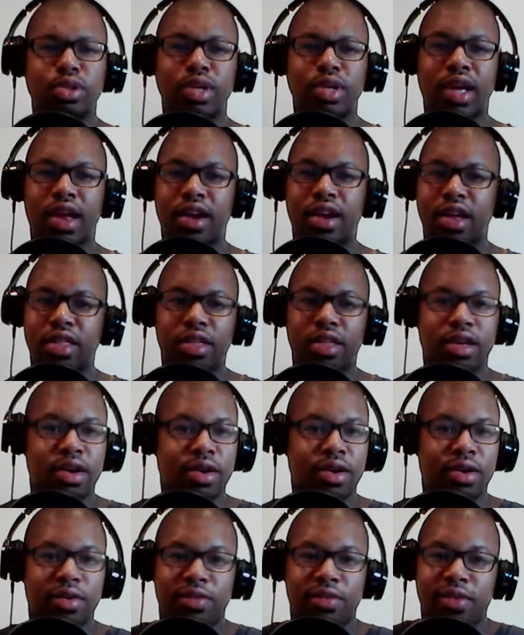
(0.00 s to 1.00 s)
you got another
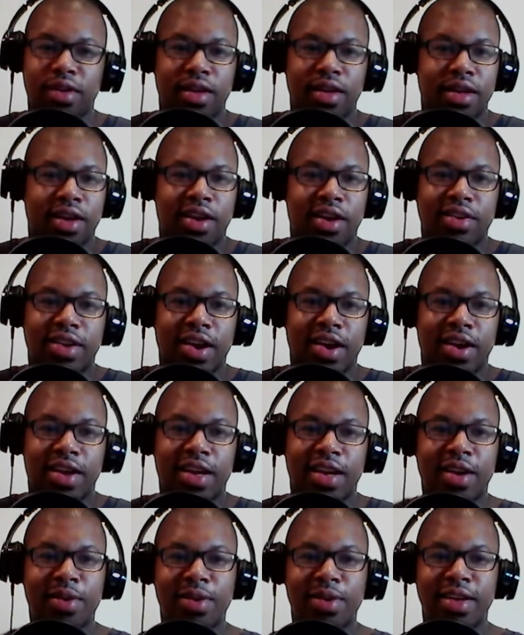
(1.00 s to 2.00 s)
year of Derrick
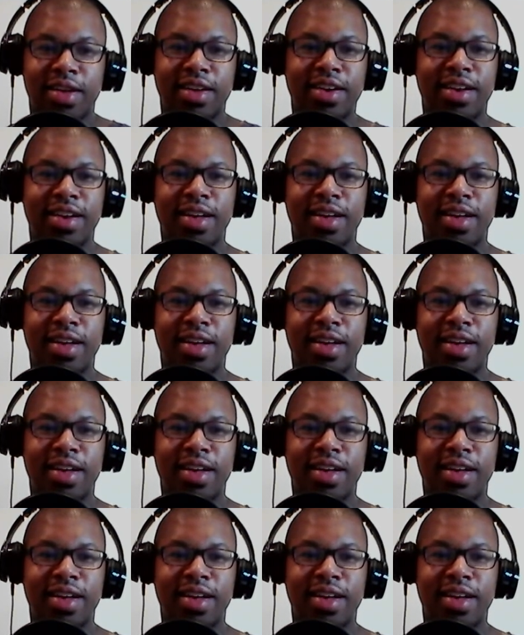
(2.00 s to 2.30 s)
Henry.